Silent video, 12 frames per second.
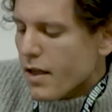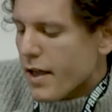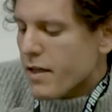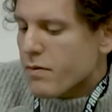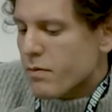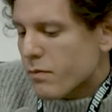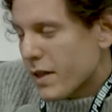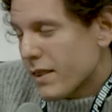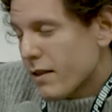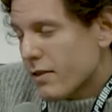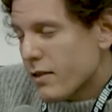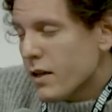But
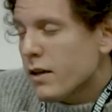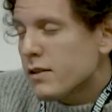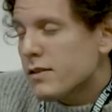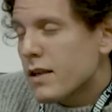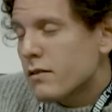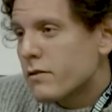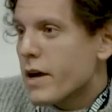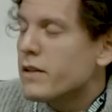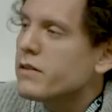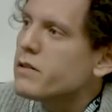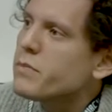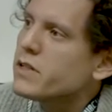the thing is that
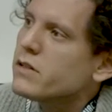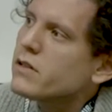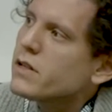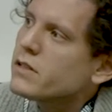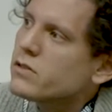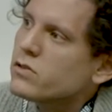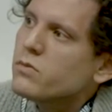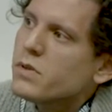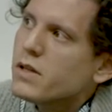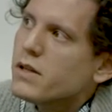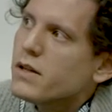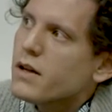Grindr in particular should
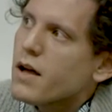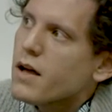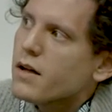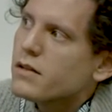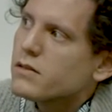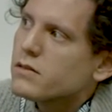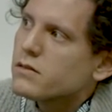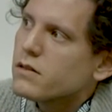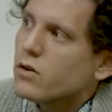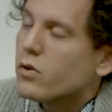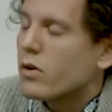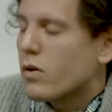be,
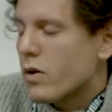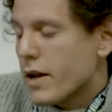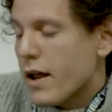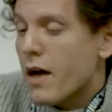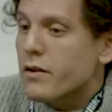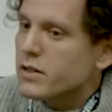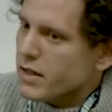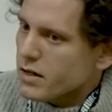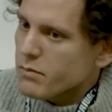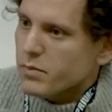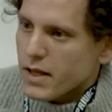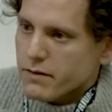and other
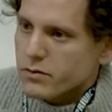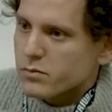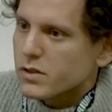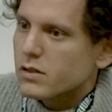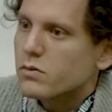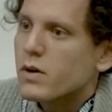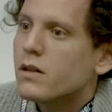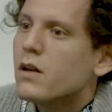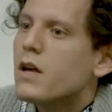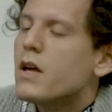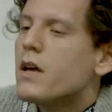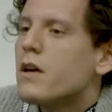dating platforms as well,
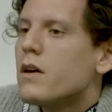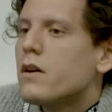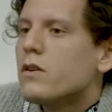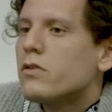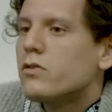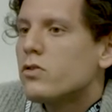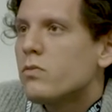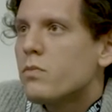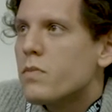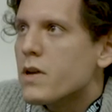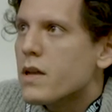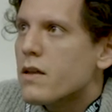
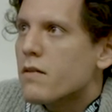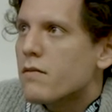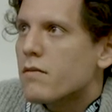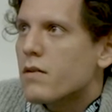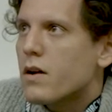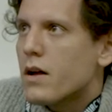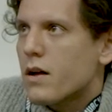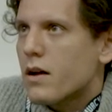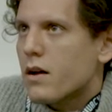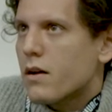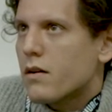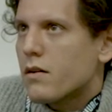should be
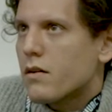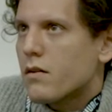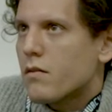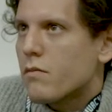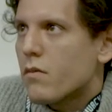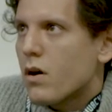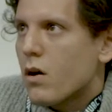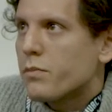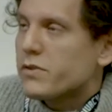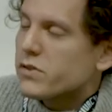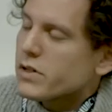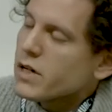
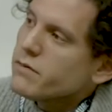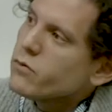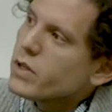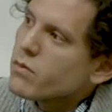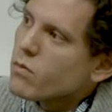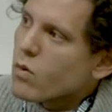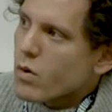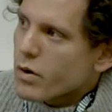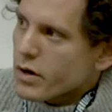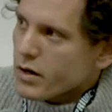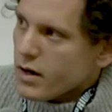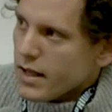observed with
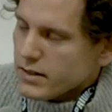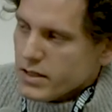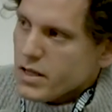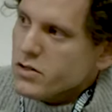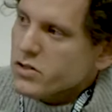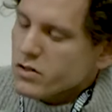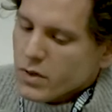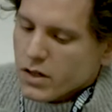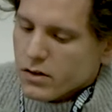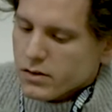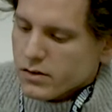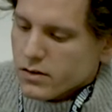more attention
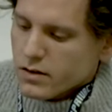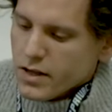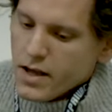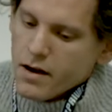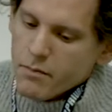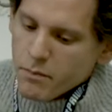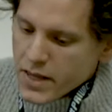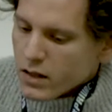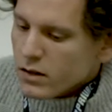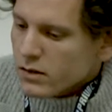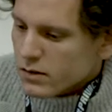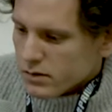because they are
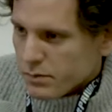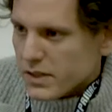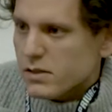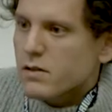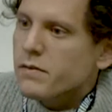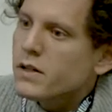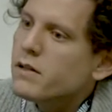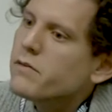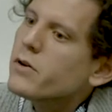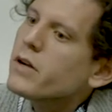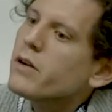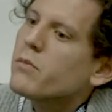built specifically
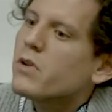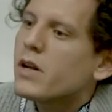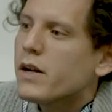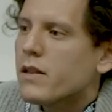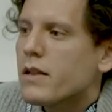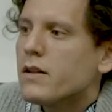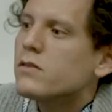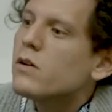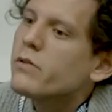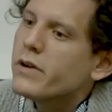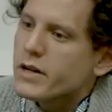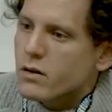for a community that is
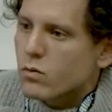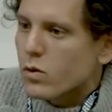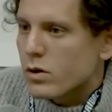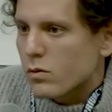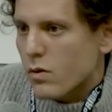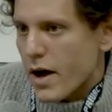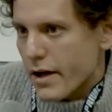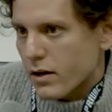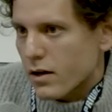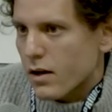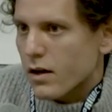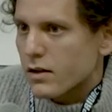already
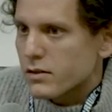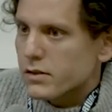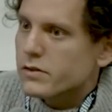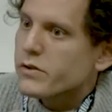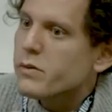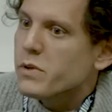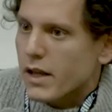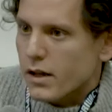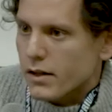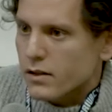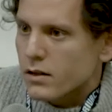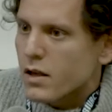worldwide
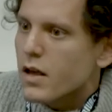discriminated.